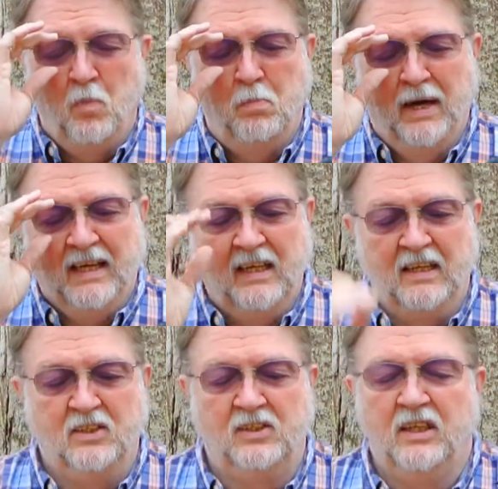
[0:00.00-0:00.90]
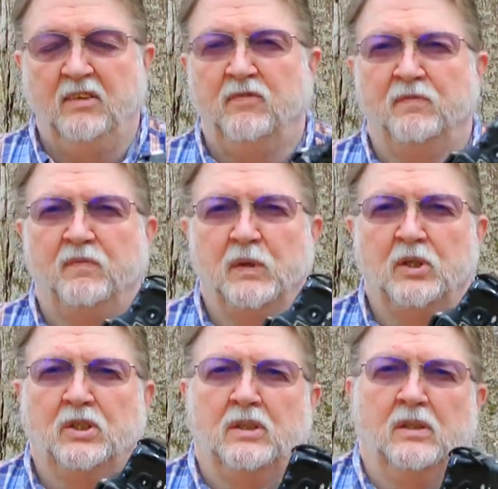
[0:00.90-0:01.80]
but it is the
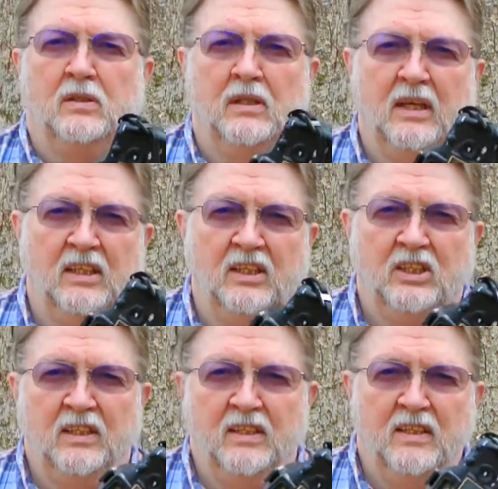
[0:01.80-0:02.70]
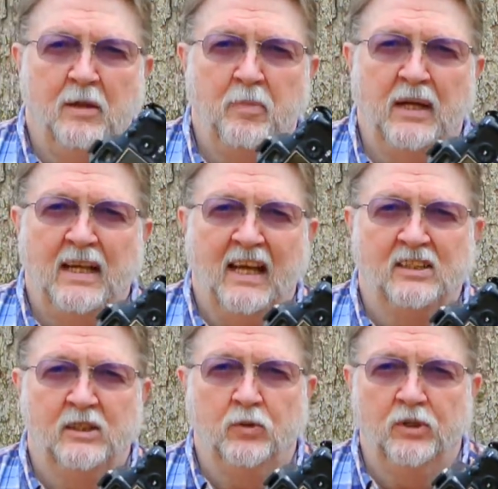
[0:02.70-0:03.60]
first edition that
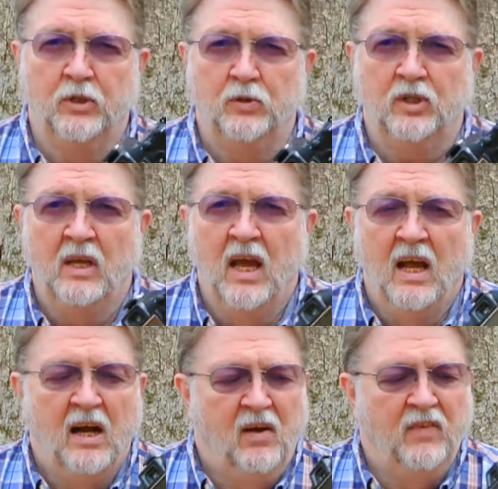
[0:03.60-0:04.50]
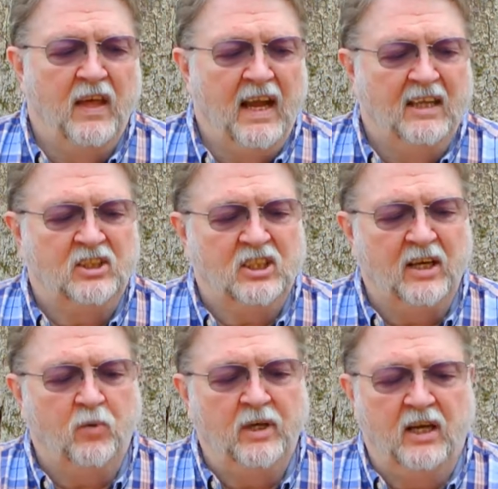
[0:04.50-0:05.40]
Pentax introduced that has
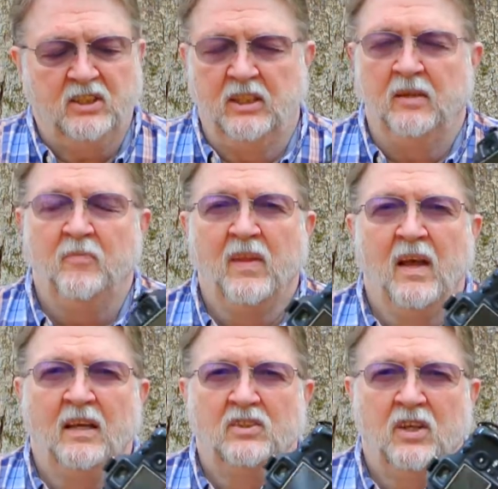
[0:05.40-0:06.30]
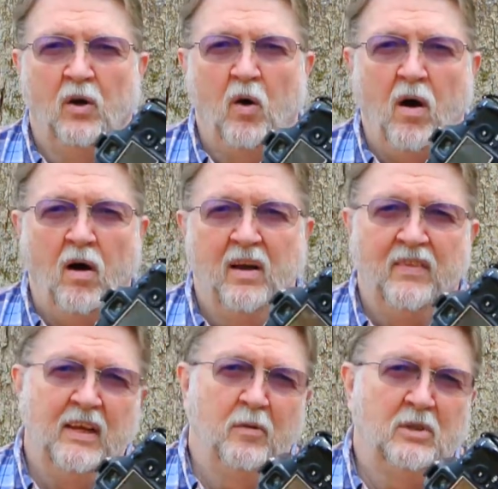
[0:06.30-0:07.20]
shake reduction. So all of
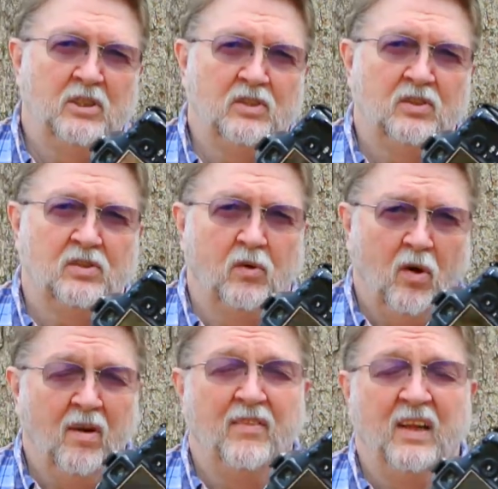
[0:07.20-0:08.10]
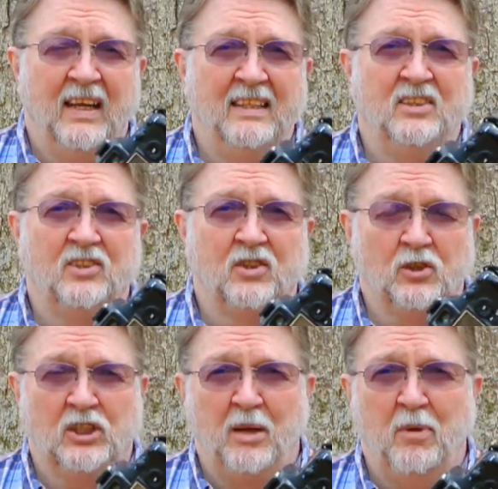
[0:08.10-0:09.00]
the images, or all of the lenses, are
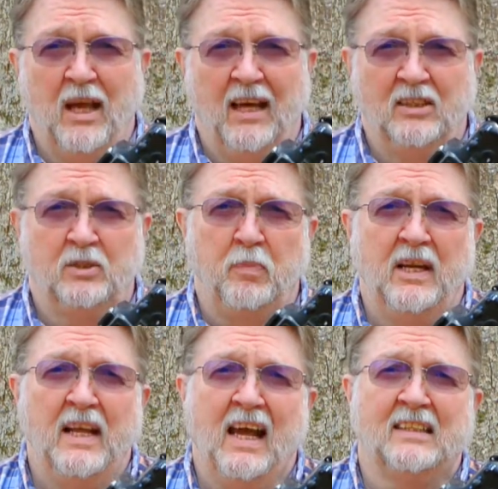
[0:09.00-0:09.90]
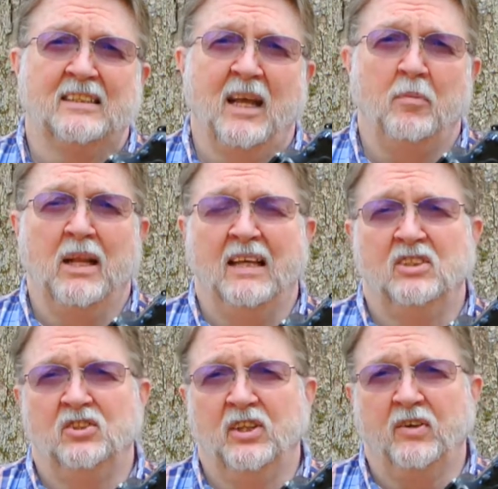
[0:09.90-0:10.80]
stabilized. Pentax
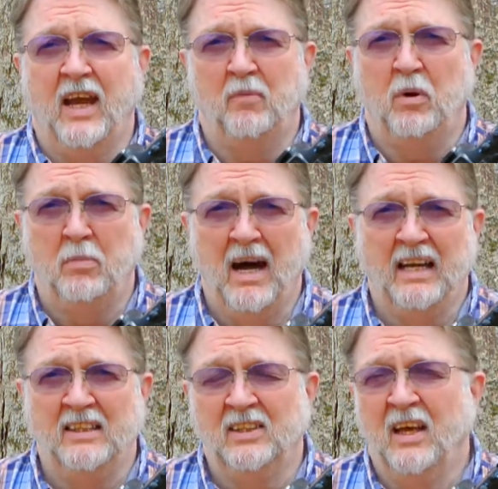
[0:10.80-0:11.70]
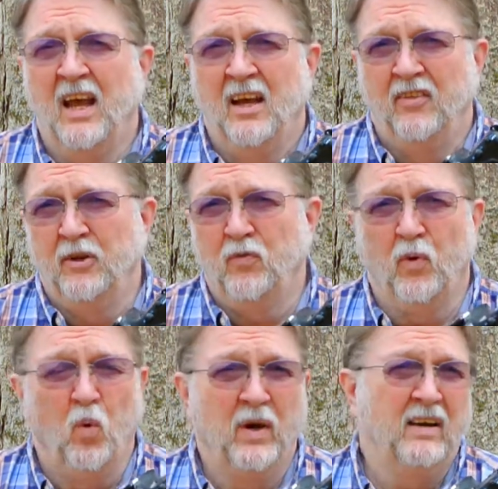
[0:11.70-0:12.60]
stabilizes their camera bodies,
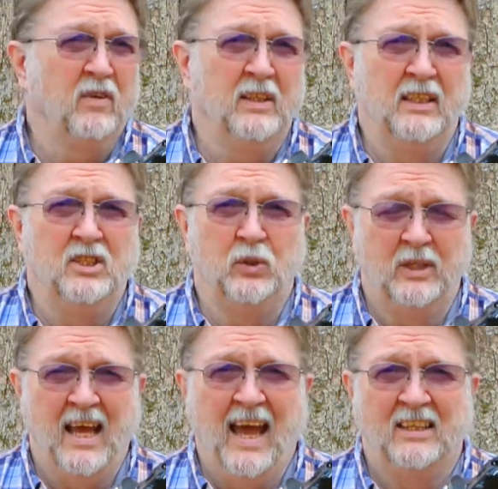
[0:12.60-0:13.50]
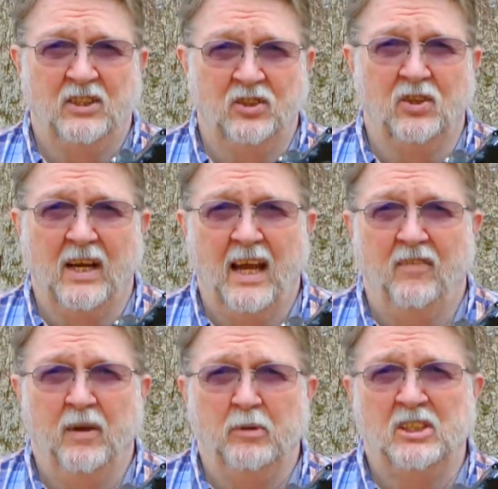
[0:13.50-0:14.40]
therefore whatever lens you attach is going to
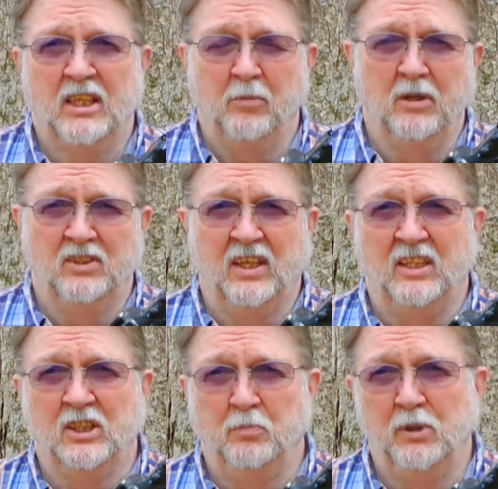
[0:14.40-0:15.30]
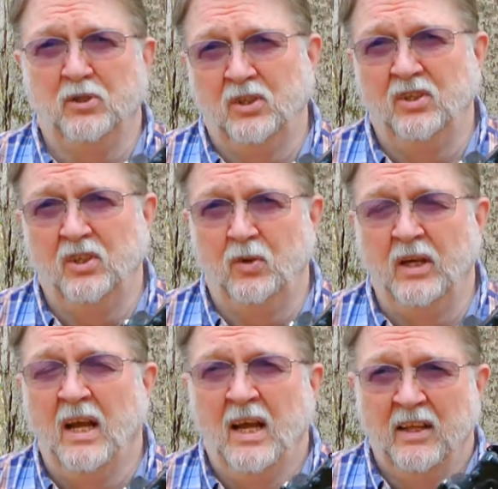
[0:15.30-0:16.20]
have image stabilization built into it.
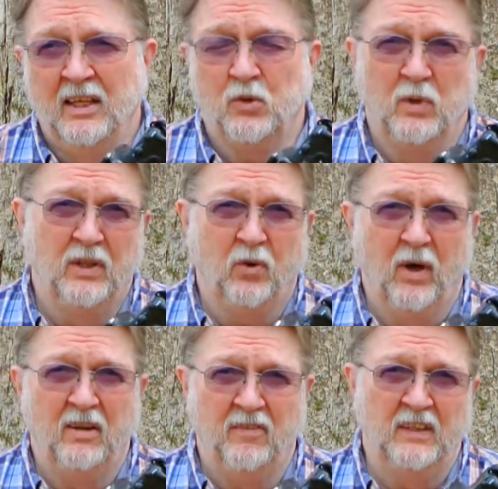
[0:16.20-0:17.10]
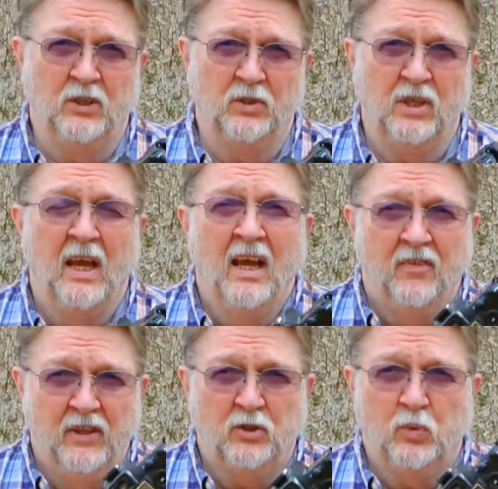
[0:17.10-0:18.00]
That's one of the great features.
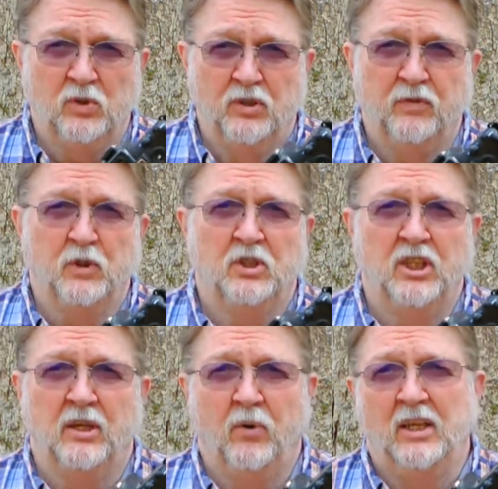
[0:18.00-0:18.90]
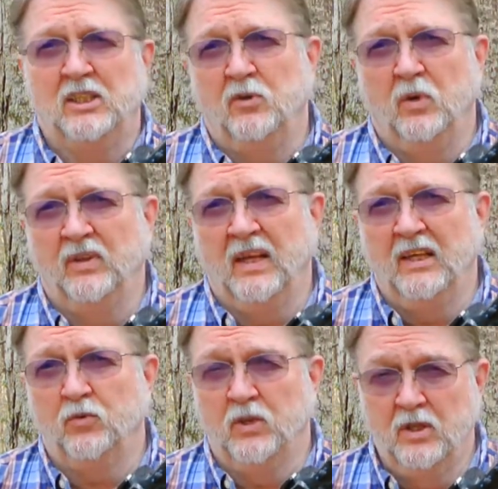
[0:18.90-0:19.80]
This was the first generation where they
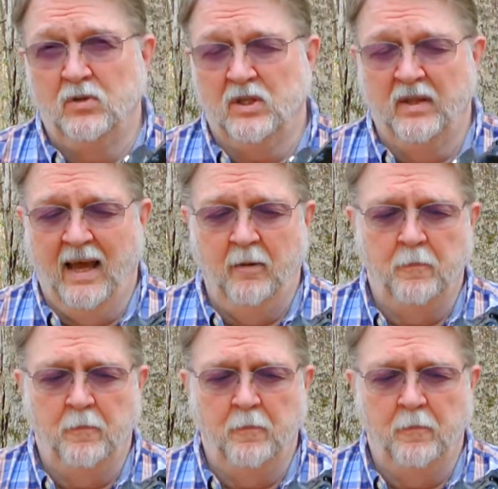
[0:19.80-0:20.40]
introduced that.